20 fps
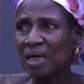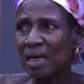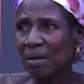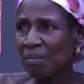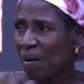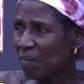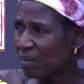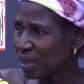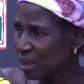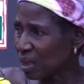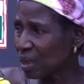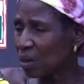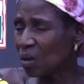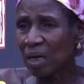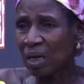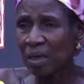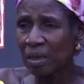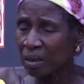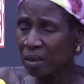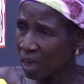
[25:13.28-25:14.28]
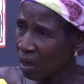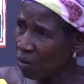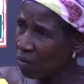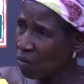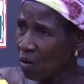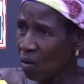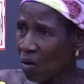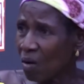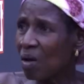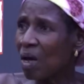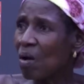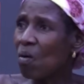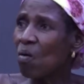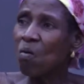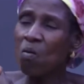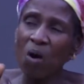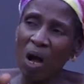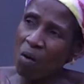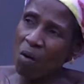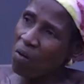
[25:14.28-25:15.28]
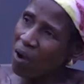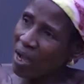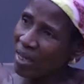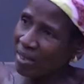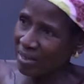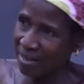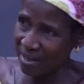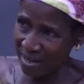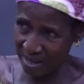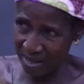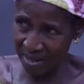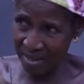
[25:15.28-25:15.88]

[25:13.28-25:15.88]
Mamma said, uncle, who are one yet?